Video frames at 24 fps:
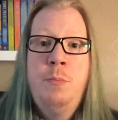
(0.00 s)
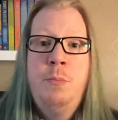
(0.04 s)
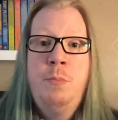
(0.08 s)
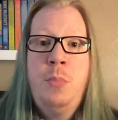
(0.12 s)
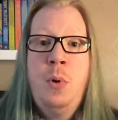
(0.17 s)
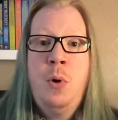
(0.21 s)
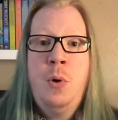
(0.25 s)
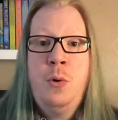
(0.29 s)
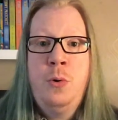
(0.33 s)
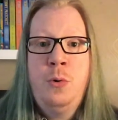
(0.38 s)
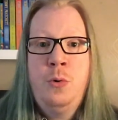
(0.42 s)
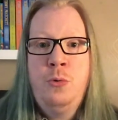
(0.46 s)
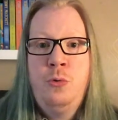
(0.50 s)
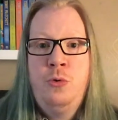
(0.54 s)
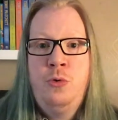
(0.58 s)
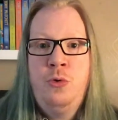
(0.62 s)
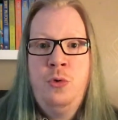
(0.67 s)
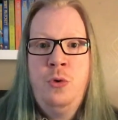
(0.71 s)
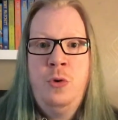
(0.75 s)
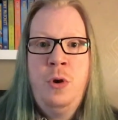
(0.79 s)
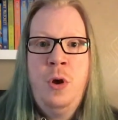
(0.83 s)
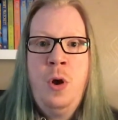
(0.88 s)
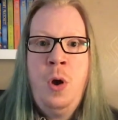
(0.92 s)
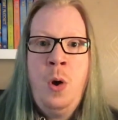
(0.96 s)
Bong
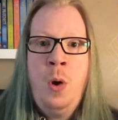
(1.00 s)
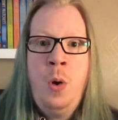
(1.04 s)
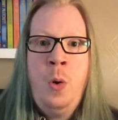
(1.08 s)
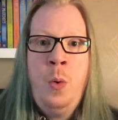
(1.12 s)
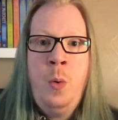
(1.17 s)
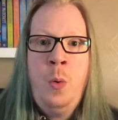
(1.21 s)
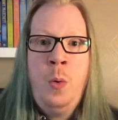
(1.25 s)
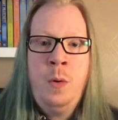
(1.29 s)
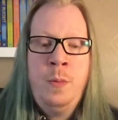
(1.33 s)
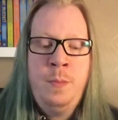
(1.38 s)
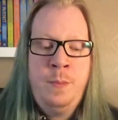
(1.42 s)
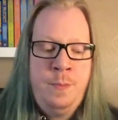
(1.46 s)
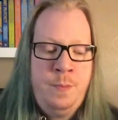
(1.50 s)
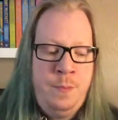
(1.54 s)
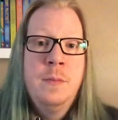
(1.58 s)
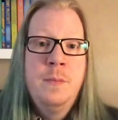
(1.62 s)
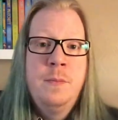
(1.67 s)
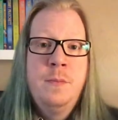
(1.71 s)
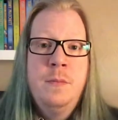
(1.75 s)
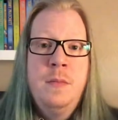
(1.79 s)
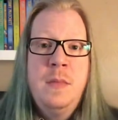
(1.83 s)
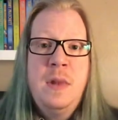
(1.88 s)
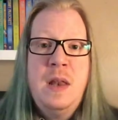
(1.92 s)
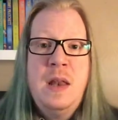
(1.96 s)
Joon-ho,
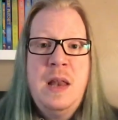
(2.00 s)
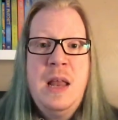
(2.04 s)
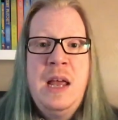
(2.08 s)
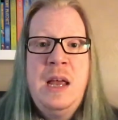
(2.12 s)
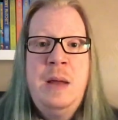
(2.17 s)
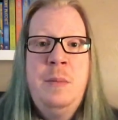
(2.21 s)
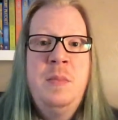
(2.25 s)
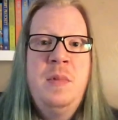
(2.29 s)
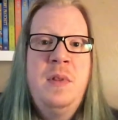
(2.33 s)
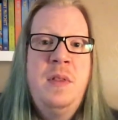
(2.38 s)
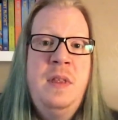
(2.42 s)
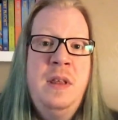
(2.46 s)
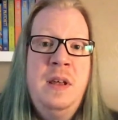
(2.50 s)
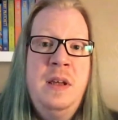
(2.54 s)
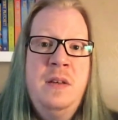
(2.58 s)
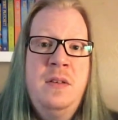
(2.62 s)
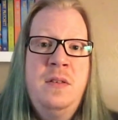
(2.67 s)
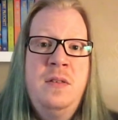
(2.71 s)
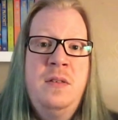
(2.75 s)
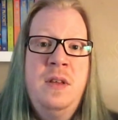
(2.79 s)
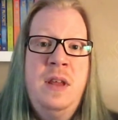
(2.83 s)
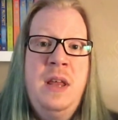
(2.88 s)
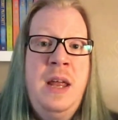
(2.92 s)
named this